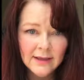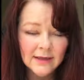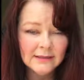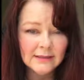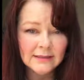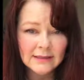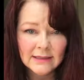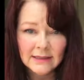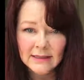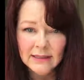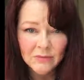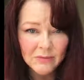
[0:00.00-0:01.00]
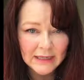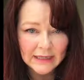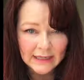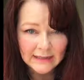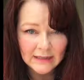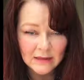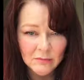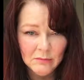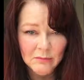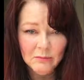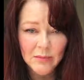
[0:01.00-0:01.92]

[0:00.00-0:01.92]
It doesn't eliminate them,